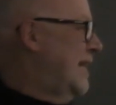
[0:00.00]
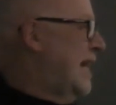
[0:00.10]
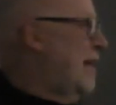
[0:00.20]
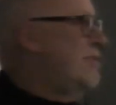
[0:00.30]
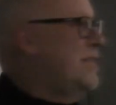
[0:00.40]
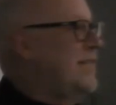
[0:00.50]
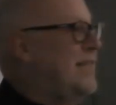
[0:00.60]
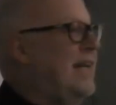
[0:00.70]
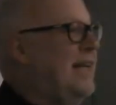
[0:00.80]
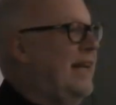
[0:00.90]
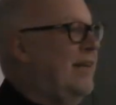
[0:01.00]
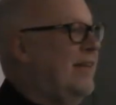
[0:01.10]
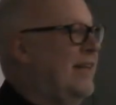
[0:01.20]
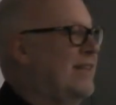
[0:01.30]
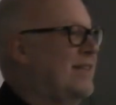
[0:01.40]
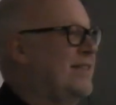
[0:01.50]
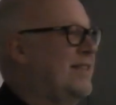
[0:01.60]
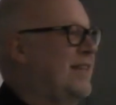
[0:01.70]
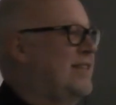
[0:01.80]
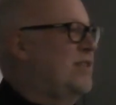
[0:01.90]
It was sustaining things.
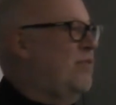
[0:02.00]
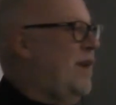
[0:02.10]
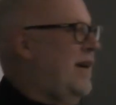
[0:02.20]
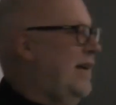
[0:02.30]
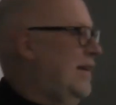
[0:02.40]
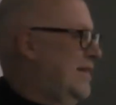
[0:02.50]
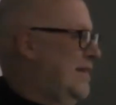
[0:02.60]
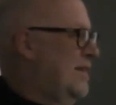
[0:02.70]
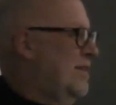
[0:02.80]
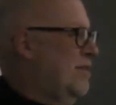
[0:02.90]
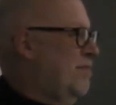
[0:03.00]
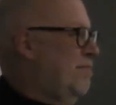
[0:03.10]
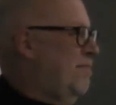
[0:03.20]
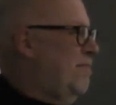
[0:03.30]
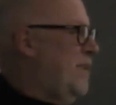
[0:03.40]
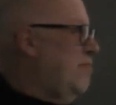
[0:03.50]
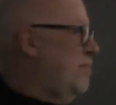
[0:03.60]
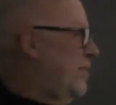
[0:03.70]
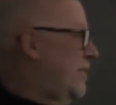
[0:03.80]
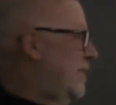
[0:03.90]
It's the way
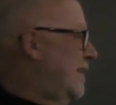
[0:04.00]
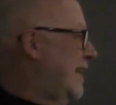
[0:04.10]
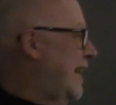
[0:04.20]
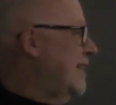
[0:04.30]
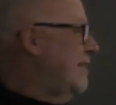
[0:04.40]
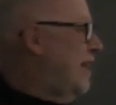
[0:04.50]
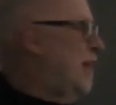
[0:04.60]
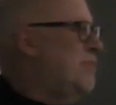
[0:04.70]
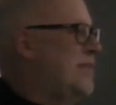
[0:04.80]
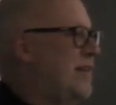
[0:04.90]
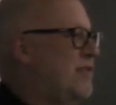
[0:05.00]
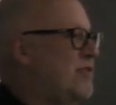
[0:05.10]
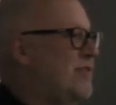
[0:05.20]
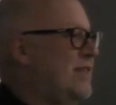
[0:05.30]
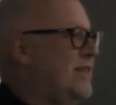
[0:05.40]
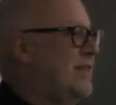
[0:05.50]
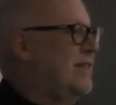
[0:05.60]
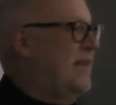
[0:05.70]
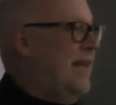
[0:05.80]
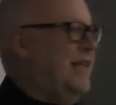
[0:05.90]
people in developed countries
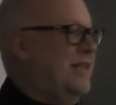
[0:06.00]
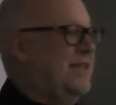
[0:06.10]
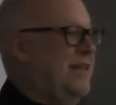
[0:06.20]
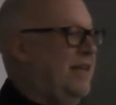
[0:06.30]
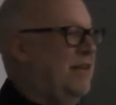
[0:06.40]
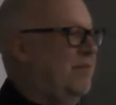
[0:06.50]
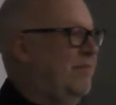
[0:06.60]
like to see them.